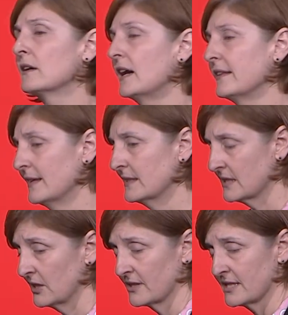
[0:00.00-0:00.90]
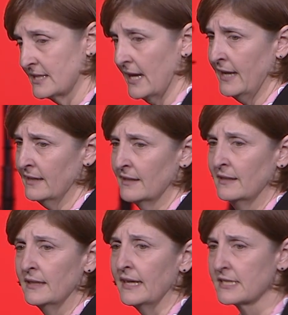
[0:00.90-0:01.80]
I think, is here to stay.
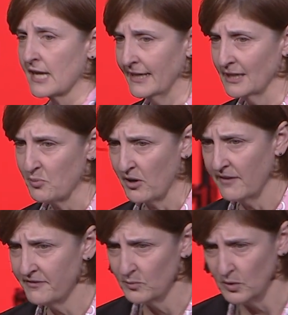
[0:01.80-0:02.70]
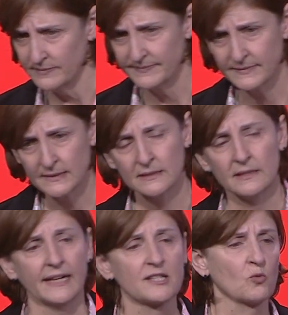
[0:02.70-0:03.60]
It's highly profitable.
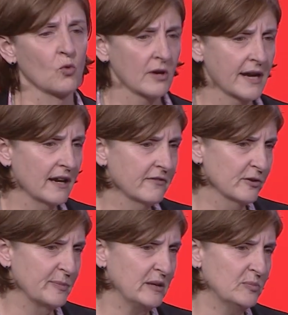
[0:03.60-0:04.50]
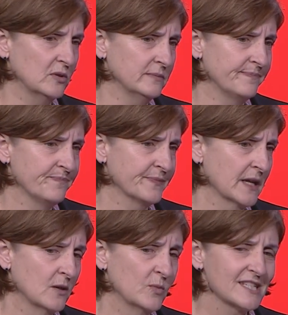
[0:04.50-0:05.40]
It's working for people.
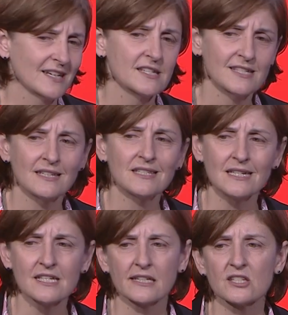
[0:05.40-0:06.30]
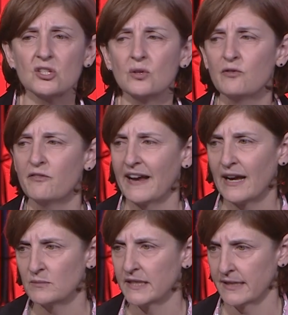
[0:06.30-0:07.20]
We saw 66 new
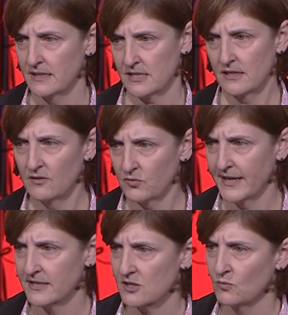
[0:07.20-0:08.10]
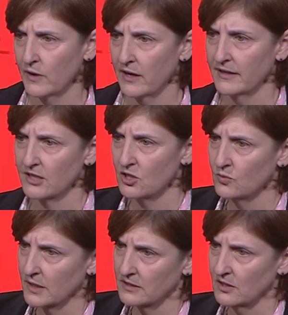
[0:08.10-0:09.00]
families of ransomware in
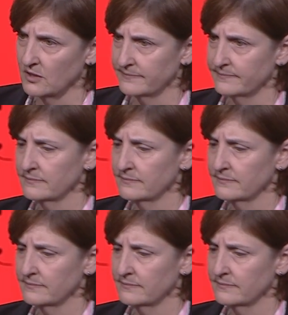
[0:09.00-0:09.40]
Q1 alone.